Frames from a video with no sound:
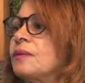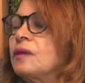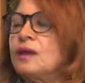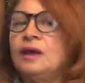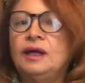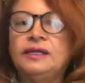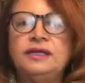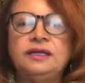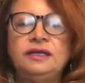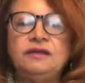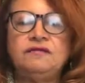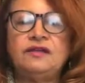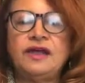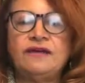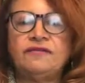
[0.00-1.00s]
I didn't
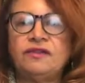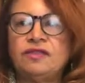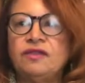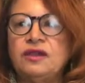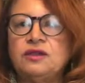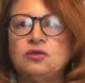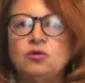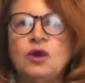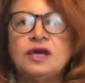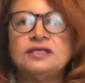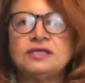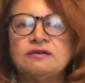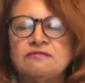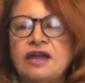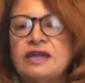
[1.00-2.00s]
even have to think twice.
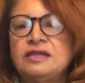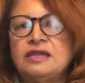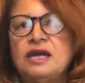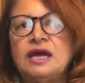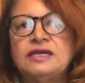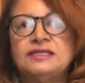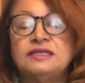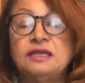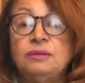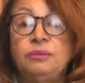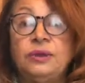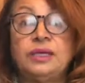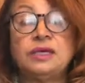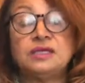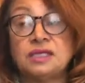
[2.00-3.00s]
I recognized it
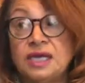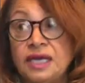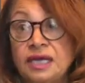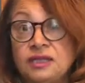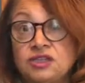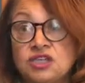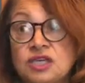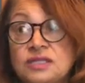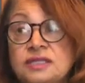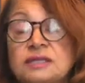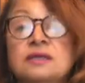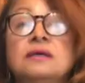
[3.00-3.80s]
because I had just,